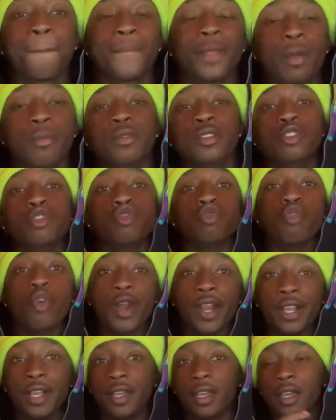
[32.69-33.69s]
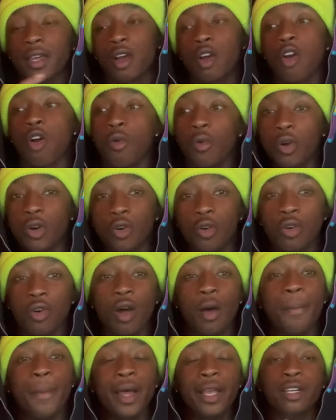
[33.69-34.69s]
I'm just ready to go on.
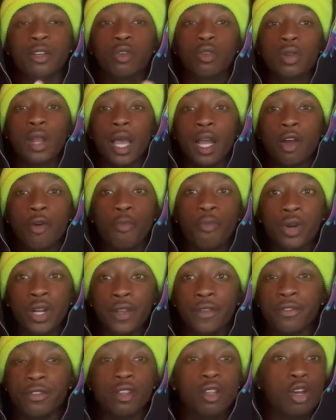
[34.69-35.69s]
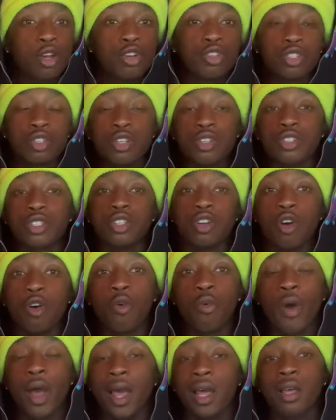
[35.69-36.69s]
I might do like a brief little description on
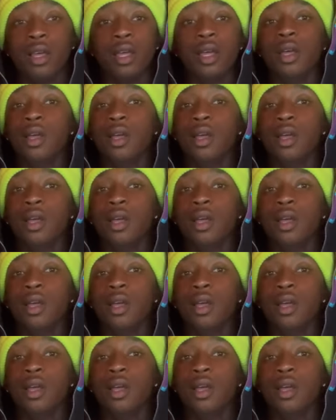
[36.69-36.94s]
why.